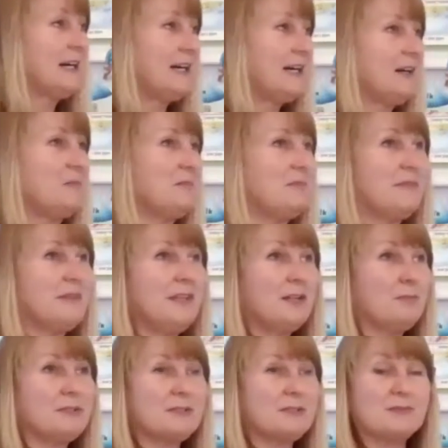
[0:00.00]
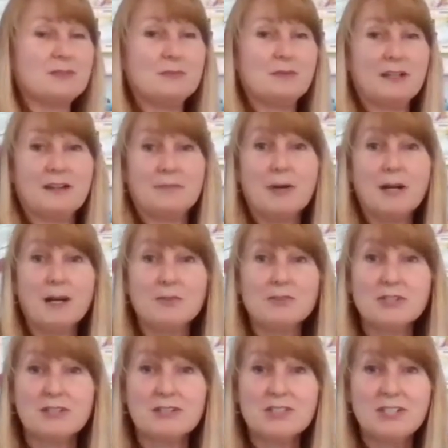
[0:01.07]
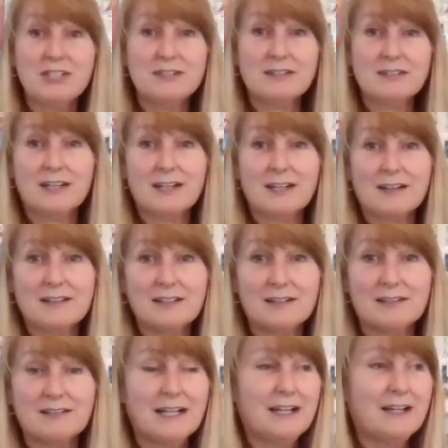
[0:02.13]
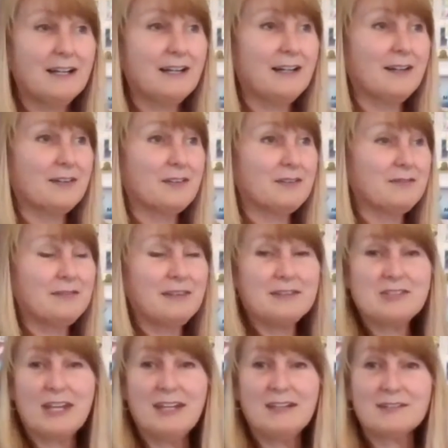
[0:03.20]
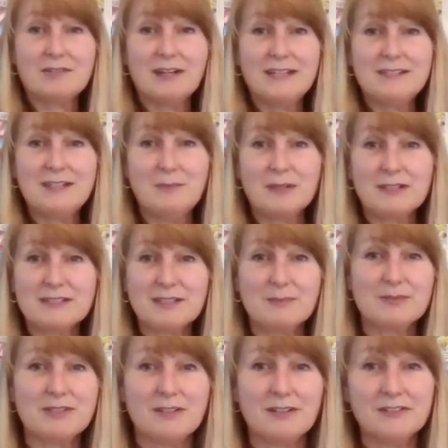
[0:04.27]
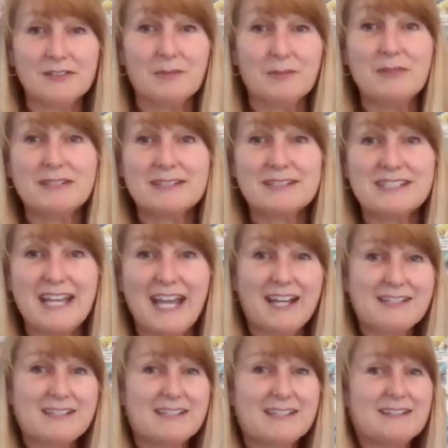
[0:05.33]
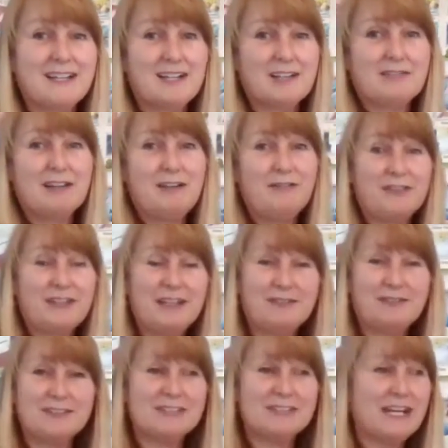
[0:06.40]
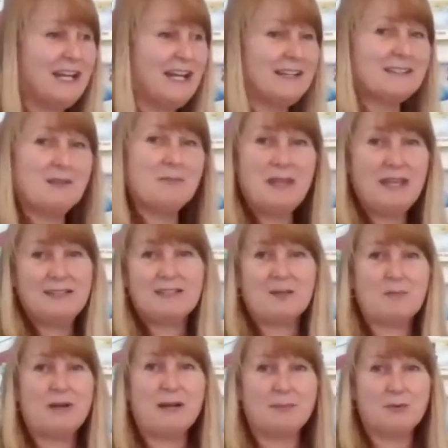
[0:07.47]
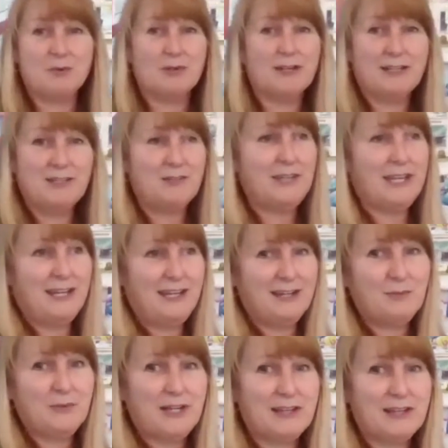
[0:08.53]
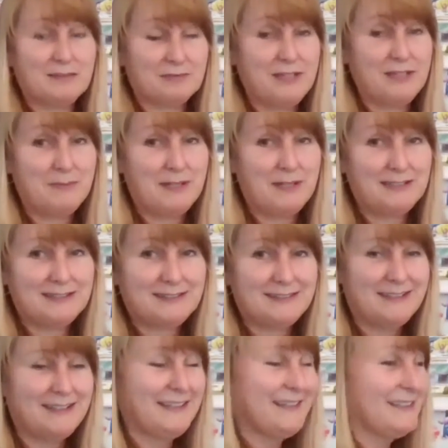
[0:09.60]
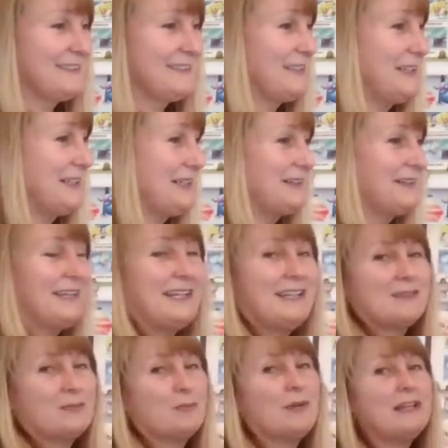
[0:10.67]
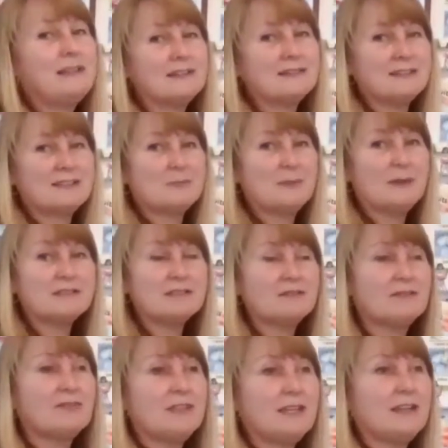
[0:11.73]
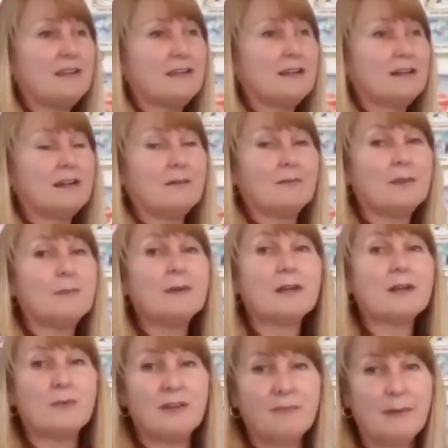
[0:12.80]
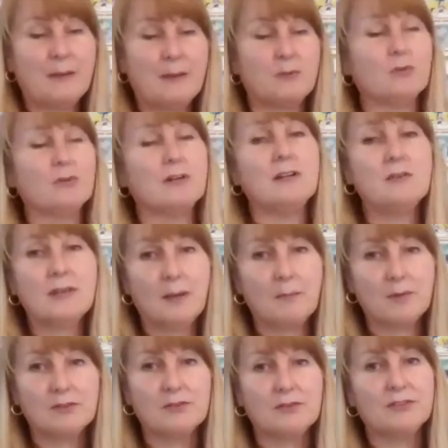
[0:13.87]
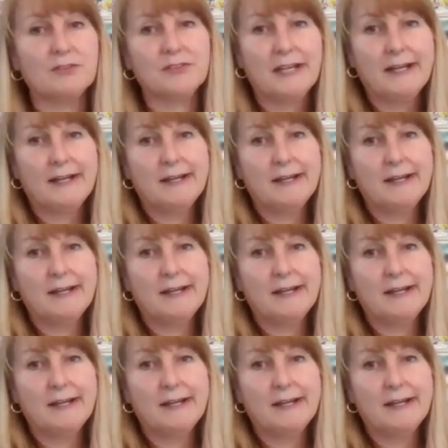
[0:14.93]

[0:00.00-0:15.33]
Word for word: Um, you know, put some uh, Parmesan cheese on it, a little uh, Jane's crazy mixed up salt or Mrs. Dash has a lot of great flavors. That's amazing popcorn. And you get it in what, three minutes? So, and it's way less expensive than um, the microwave popcorn, no chemicals.